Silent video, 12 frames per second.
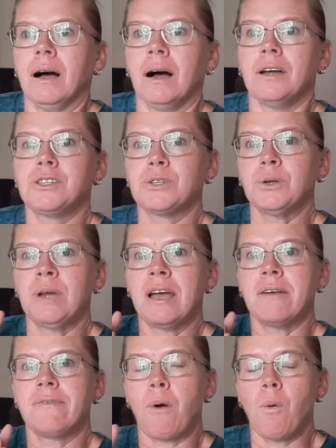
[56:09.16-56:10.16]
I do
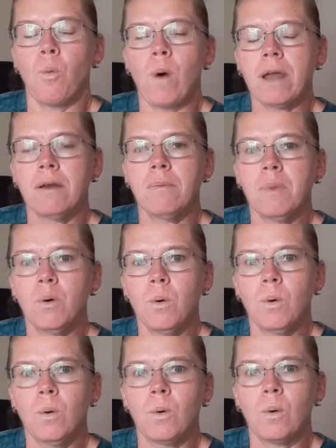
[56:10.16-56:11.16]
have one
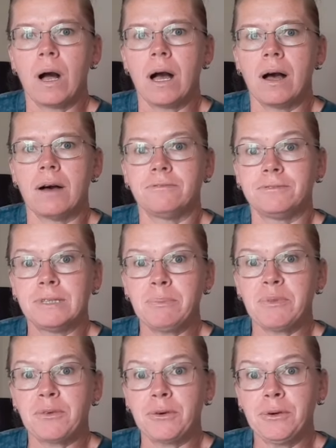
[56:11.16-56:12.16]
more flip
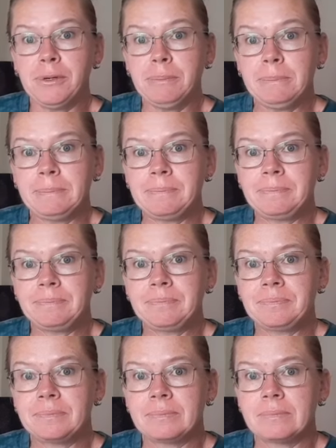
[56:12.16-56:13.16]
through.
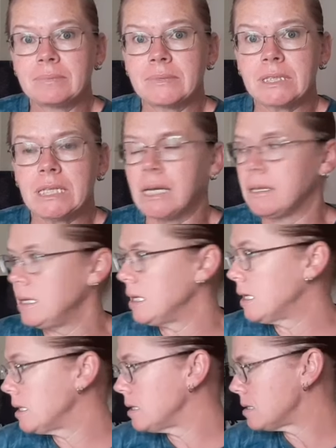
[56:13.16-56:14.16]
I
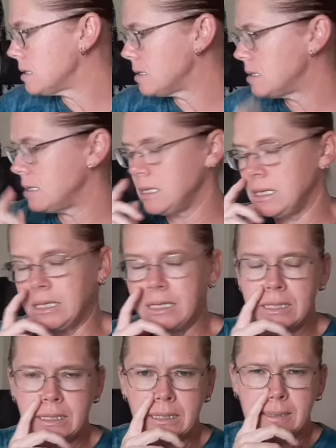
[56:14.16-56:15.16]
think it's
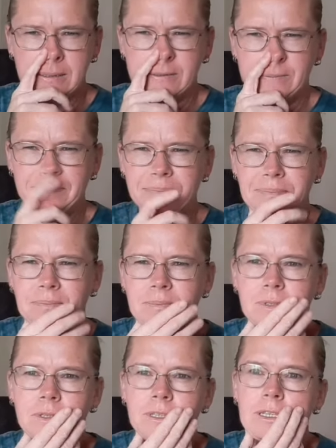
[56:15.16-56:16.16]
the,
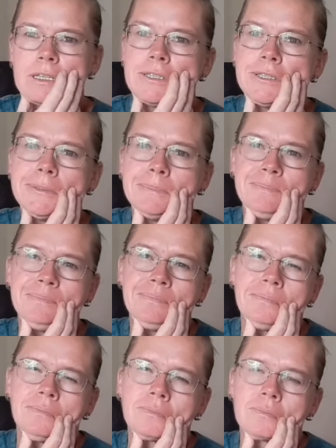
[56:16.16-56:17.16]
what did I do?
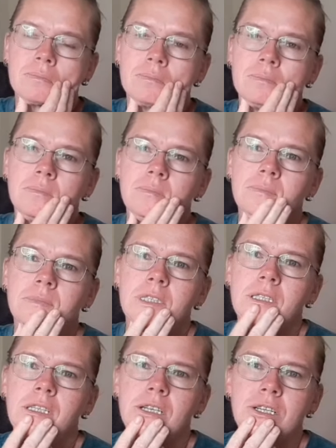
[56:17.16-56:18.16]

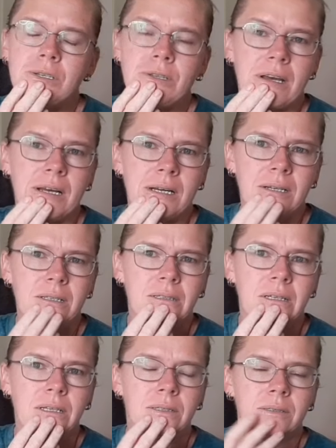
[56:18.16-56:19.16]
Did I do the heart?
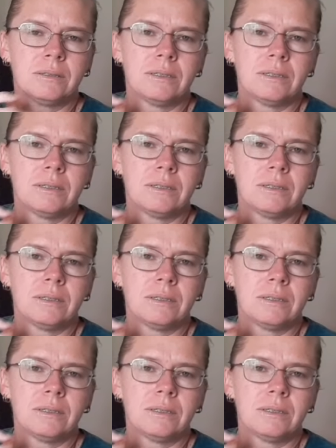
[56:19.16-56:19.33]
No. I